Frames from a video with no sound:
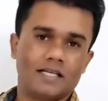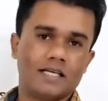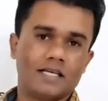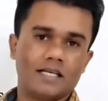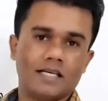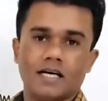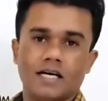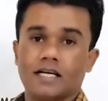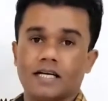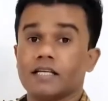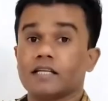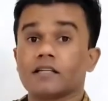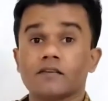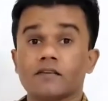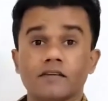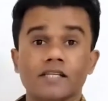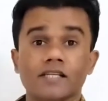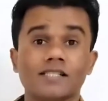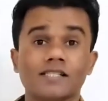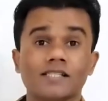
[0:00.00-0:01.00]
In other
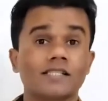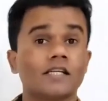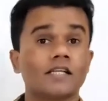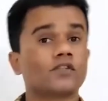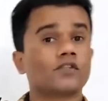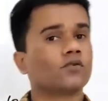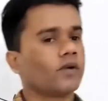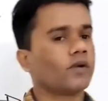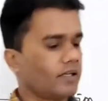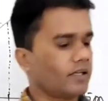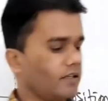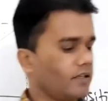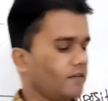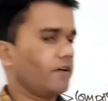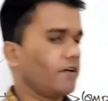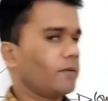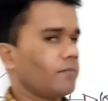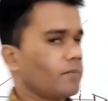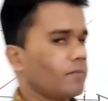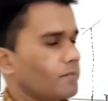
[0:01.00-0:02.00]
words, saturated
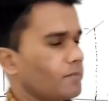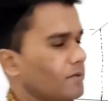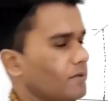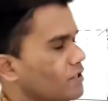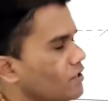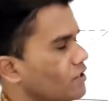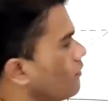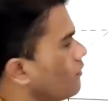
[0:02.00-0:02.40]
vapor pressure of